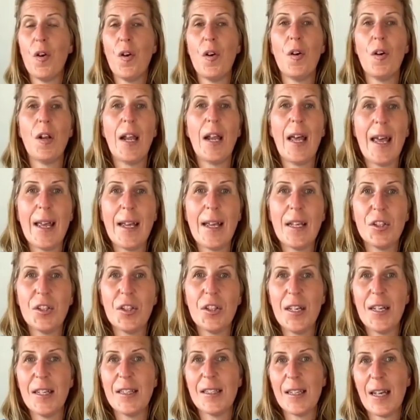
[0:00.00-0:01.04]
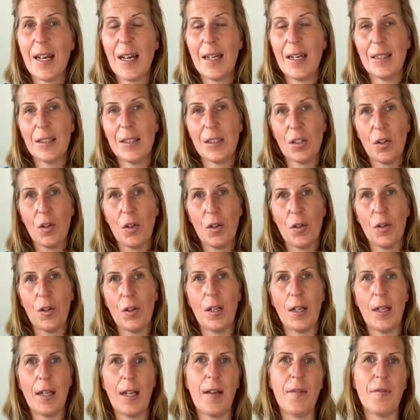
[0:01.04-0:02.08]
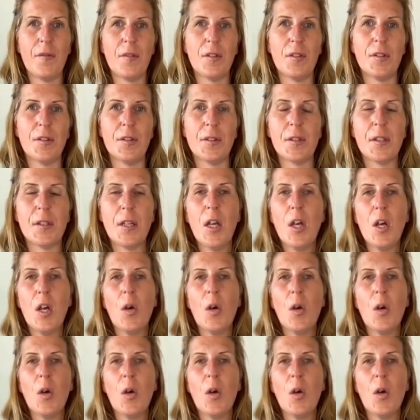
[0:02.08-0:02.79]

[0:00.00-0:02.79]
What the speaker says: all ages and all levels.